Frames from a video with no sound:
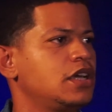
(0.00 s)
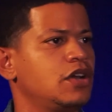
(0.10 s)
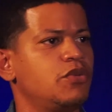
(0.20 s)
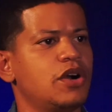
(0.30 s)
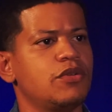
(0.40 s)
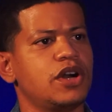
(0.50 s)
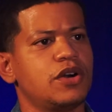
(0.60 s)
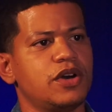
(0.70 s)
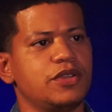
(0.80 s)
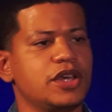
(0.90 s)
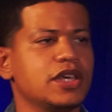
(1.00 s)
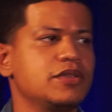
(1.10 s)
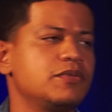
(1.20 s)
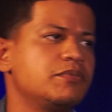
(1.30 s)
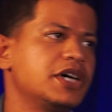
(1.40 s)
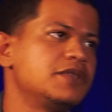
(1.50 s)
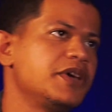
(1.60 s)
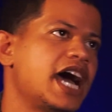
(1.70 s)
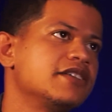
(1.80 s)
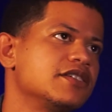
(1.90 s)
Well,
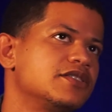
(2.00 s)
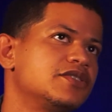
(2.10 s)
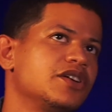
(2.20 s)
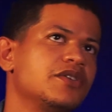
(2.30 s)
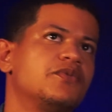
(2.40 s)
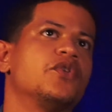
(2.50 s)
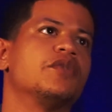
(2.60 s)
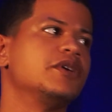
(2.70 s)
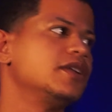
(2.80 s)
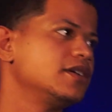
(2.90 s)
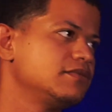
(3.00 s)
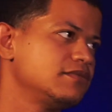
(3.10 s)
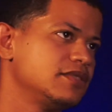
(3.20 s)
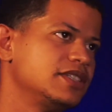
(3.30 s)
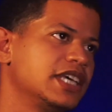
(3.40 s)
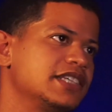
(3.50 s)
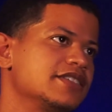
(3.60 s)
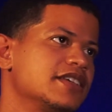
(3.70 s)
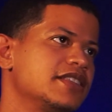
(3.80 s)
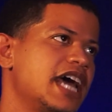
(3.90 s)
BuzzFeed has a certain formula.
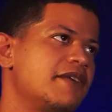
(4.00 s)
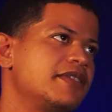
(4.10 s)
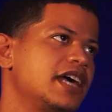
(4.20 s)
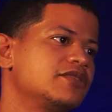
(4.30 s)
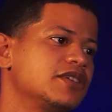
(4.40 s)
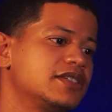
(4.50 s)
They have it down to a